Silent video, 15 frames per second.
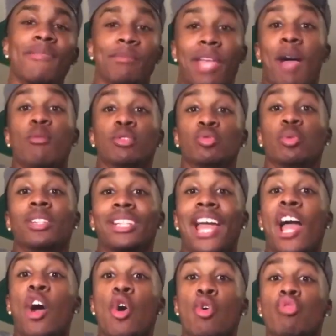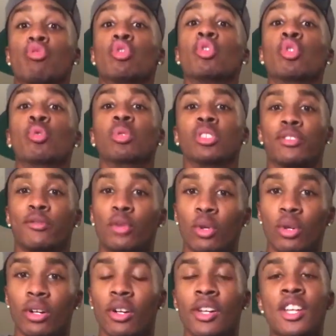That was what that whole rule was
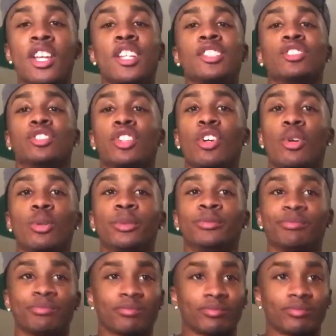for. So